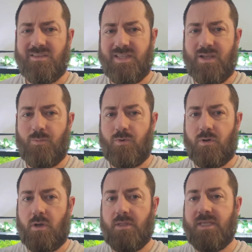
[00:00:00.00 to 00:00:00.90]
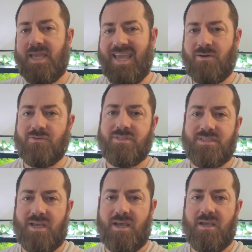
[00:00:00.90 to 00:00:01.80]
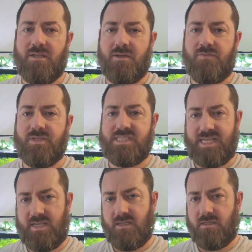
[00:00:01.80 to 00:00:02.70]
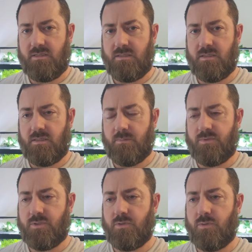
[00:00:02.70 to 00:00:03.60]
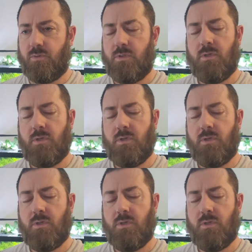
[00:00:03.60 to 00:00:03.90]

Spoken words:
they were on the outside of the tank. So